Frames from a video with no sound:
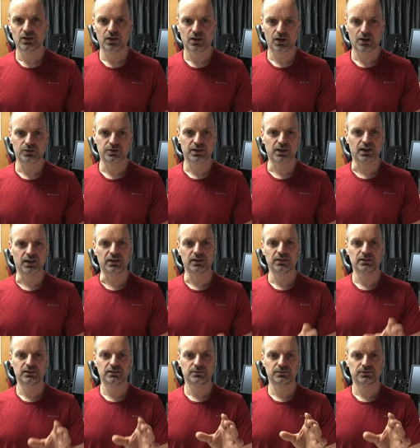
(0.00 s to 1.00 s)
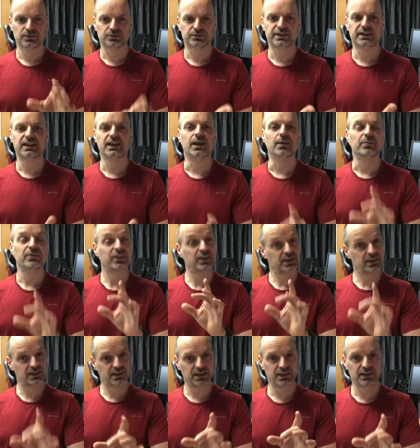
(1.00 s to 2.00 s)
Okay, to recap,
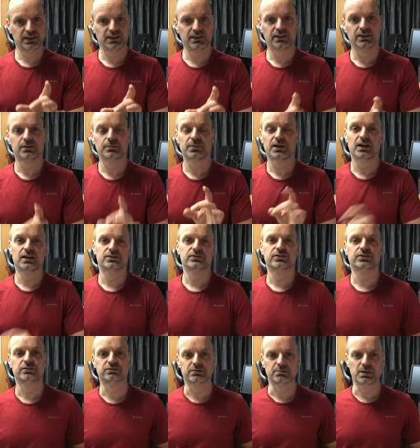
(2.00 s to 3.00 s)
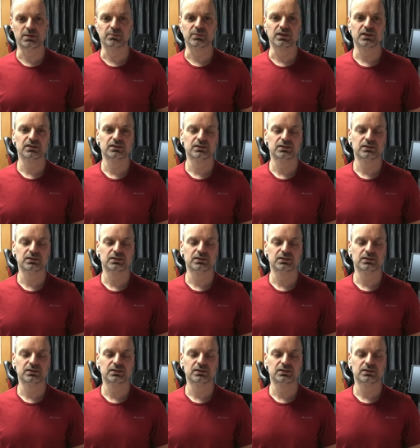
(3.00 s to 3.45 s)
key parts to remember.